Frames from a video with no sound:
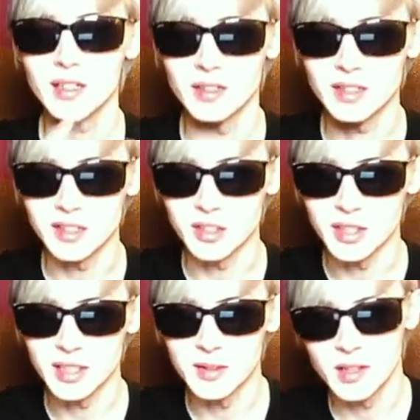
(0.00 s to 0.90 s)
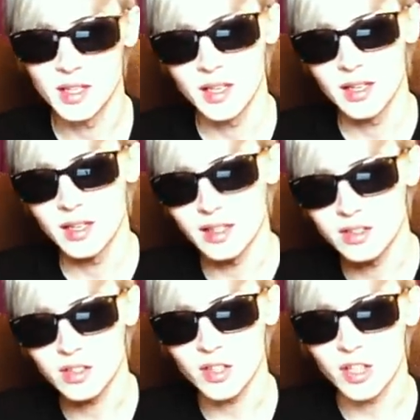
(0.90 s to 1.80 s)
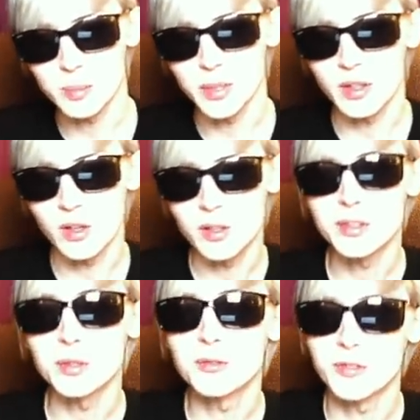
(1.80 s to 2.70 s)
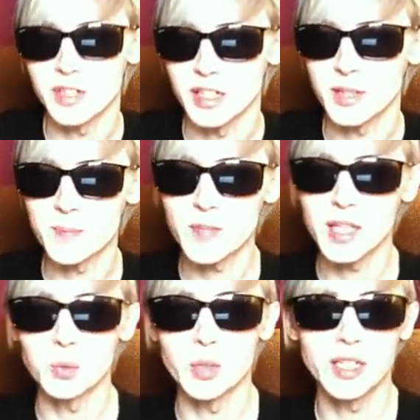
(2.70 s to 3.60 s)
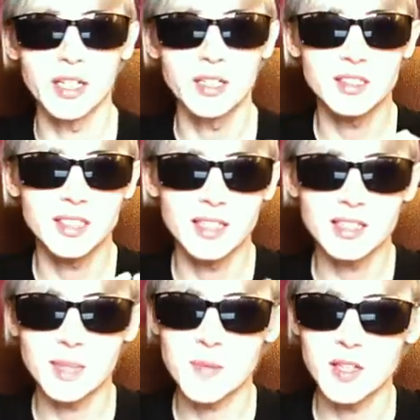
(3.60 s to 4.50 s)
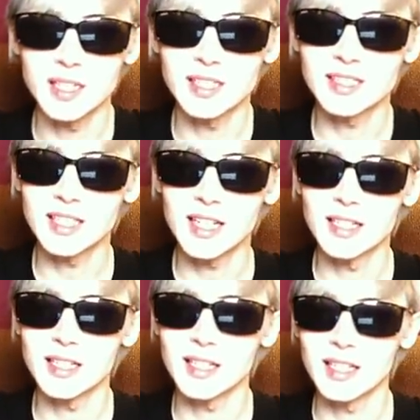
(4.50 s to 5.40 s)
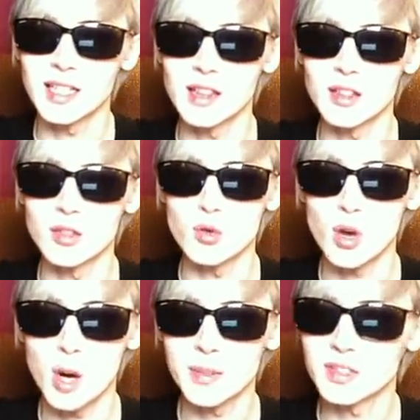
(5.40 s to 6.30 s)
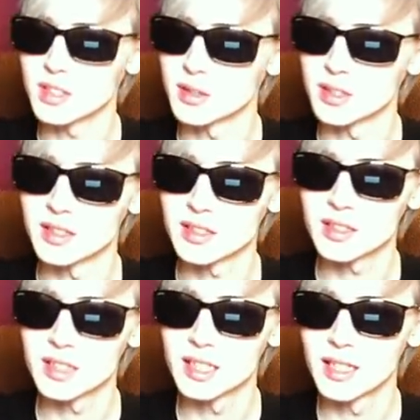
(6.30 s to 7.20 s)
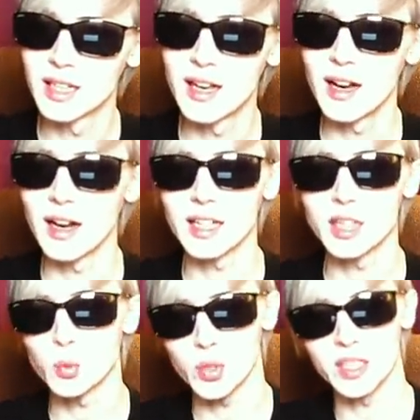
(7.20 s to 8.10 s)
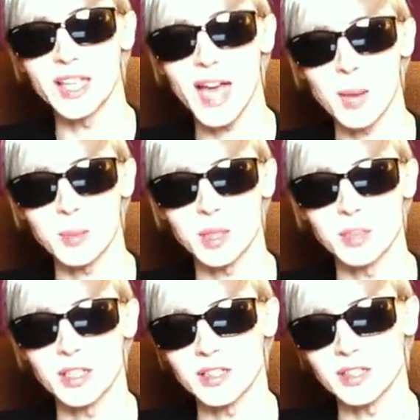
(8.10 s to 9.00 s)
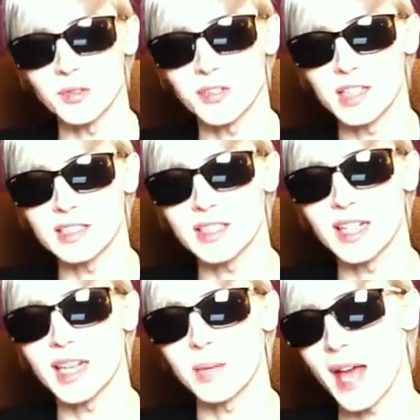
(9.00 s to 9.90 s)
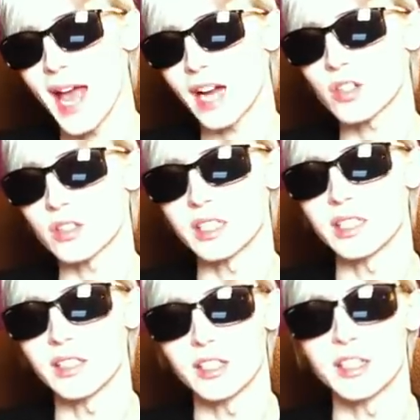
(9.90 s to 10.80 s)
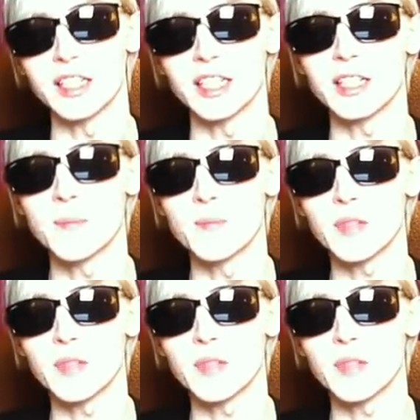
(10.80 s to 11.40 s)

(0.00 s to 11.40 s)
Continue. It's hard but also fun. And when I understand something they said in the drama series, I get really happy because it feels like I'm actually learning.